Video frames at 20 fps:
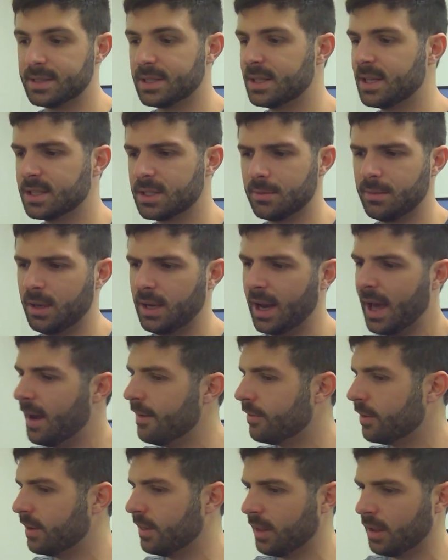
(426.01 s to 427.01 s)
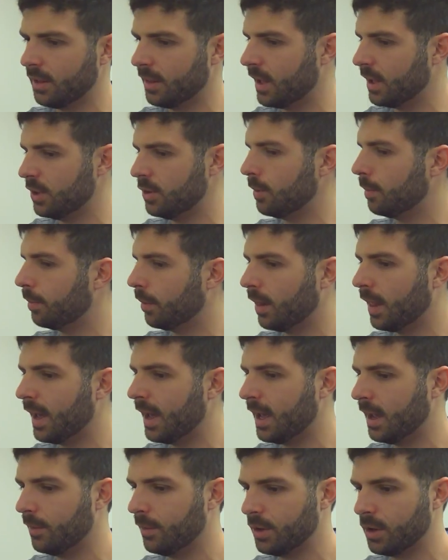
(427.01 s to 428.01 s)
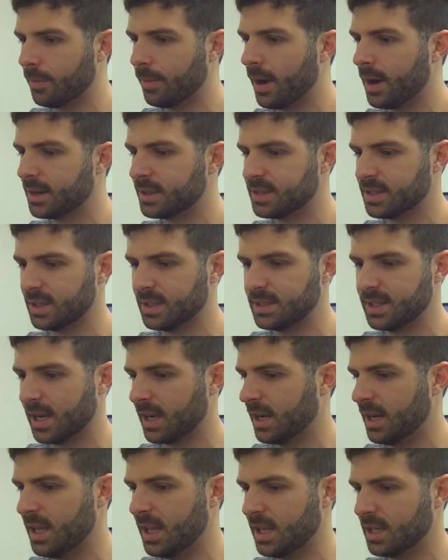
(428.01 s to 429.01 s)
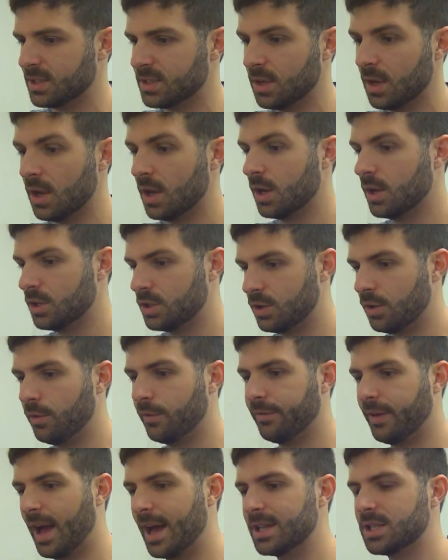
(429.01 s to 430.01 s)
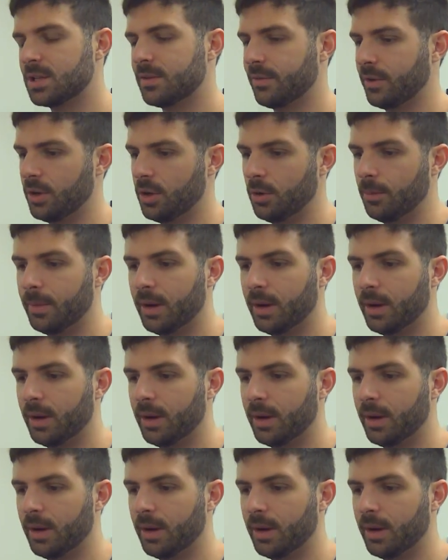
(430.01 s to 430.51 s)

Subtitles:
It doesn't mean everything that you play when you're practicing technique is too fast for you,